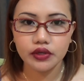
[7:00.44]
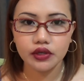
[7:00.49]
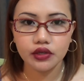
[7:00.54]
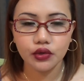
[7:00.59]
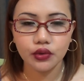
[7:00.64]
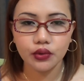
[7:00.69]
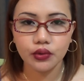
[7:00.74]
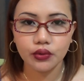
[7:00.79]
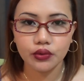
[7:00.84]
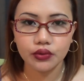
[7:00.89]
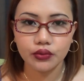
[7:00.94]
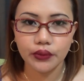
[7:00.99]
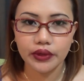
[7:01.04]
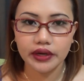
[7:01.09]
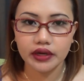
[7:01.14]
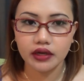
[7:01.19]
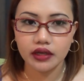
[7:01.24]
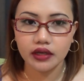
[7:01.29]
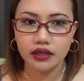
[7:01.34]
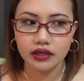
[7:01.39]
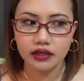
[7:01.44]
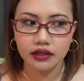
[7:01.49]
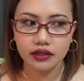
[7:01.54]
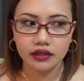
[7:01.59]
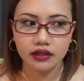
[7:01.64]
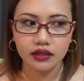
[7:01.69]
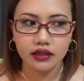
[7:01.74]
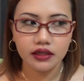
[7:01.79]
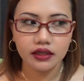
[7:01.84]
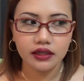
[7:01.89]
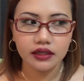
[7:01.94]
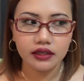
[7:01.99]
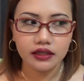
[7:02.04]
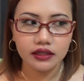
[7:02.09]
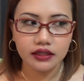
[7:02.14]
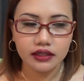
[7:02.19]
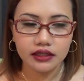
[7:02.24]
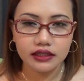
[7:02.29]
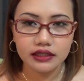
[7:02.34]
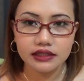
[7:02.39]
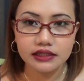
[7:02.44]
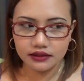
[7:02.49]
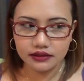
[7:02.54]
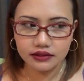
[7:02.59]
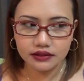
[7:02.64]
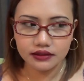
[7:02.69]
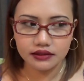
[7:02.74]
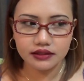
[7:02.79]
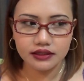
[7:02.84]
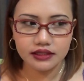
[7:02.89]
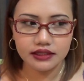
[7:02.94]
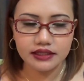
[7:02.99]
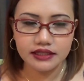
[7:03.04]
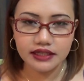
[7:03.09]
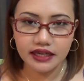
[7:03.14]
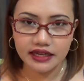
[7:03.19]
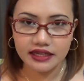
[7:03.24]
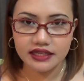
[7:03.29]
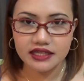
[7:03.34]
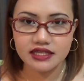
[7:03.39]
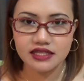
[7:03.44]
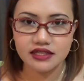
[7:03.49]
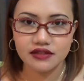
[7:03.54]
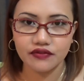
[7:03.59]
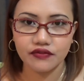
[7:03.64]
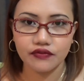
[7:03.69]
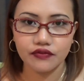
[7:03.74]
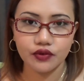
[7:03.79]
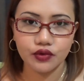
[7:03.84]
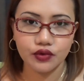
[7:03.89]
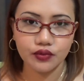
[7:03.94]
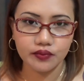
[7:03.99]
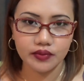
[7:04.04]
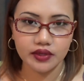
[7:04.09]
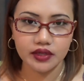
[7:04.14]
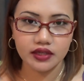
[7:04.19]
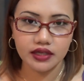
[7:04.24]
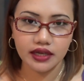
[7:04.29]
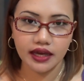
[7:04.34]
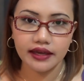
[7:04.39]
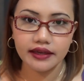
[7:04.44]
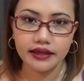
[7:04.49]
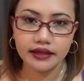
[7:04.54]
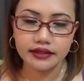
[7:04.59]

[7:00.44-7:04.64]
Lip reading: long wearing is yes, for me. I